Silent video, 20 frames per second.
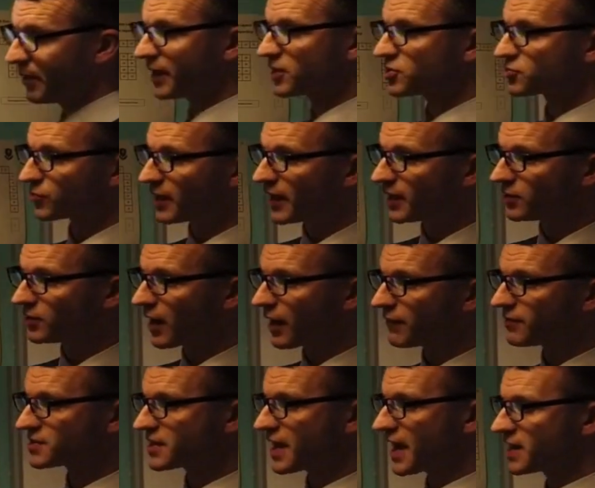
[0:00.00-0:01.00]
picks radio
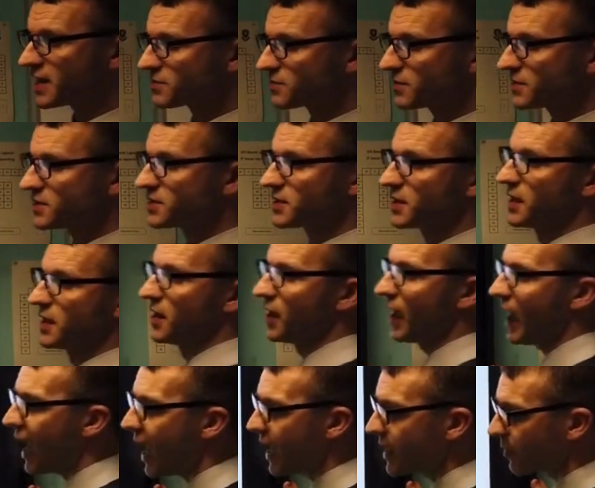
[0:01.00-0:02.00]
advertisement,
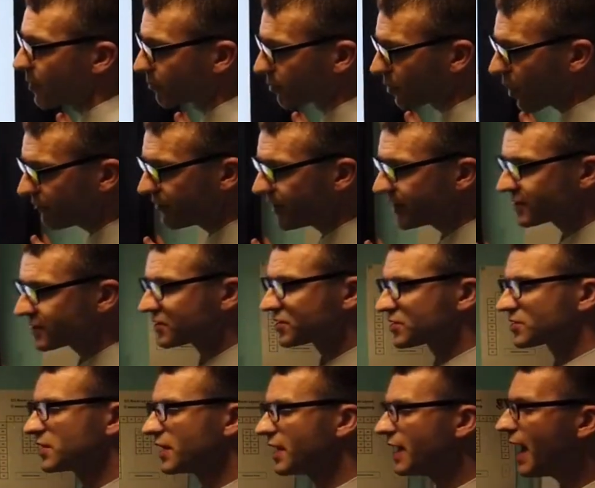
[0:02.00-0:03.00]
higher
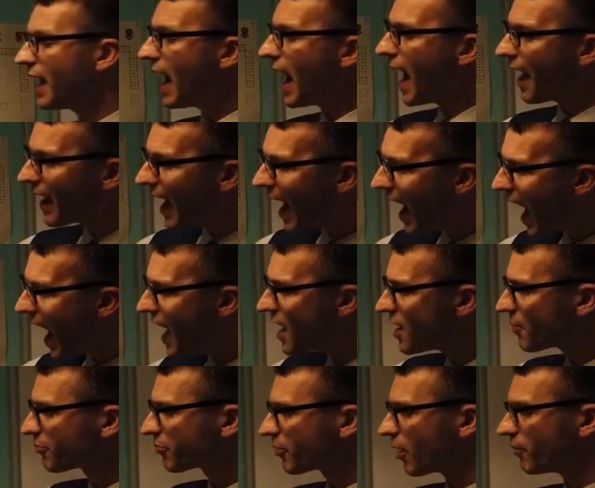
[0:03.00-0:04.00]
profits and a
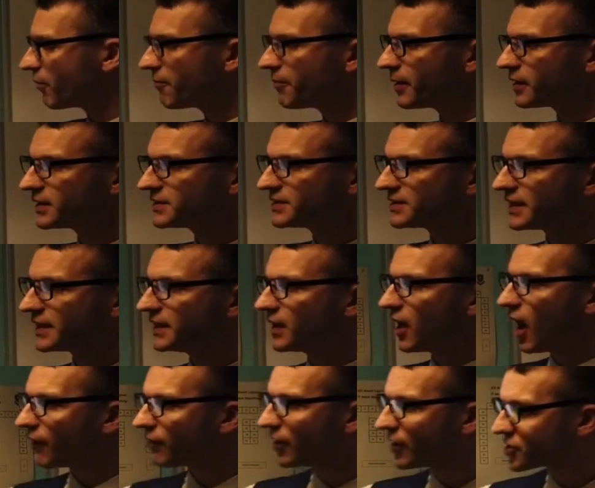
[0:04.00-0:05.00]
higher
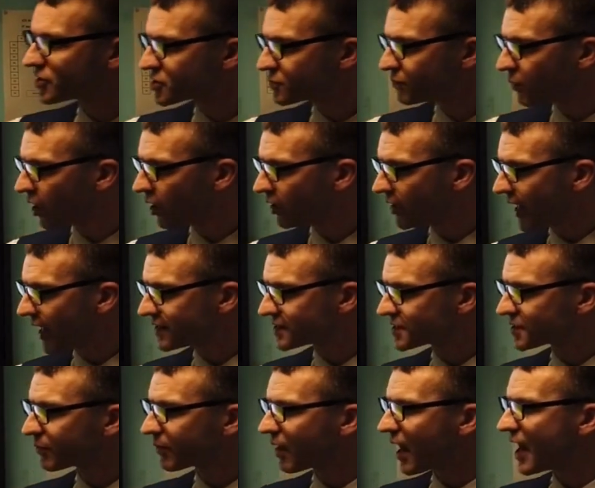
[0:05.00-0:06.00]
probability of a small
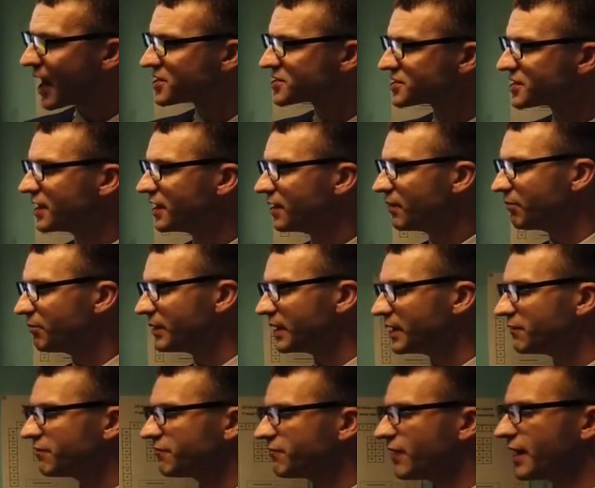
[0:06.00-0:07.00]
enterprise
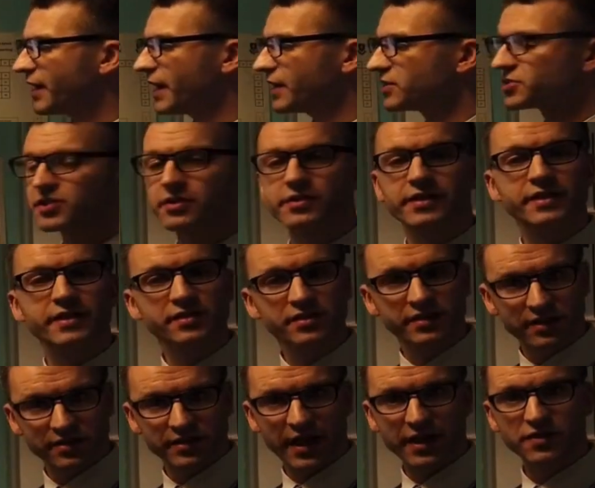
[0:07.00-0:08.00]
being financially
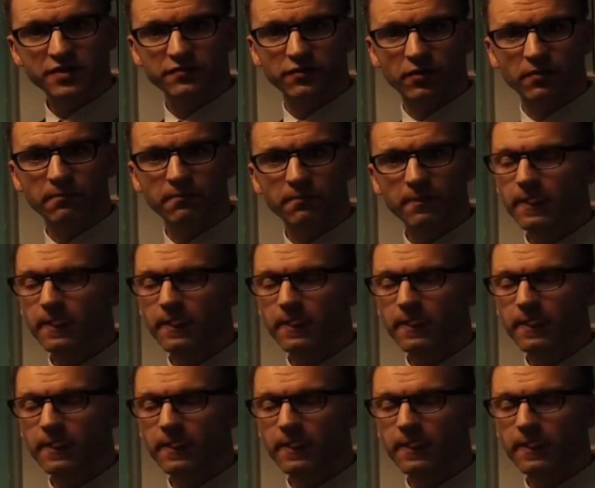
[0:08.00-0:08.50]
successful.